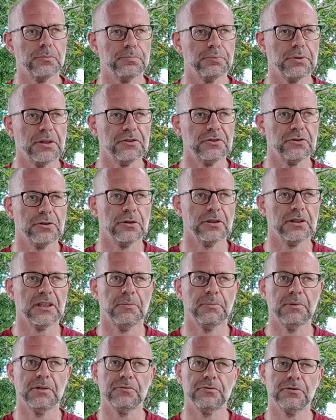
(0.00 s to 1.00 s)
pressure
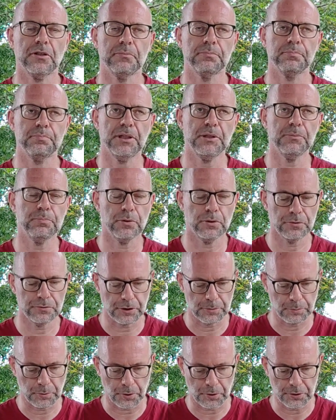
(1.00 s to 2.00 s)
coming from people,
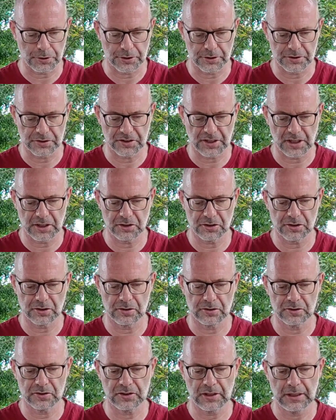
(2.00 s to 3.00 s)
from
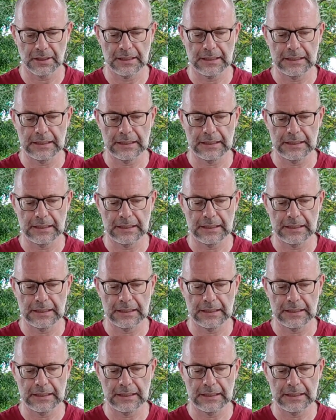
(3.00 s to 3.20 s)
organizations,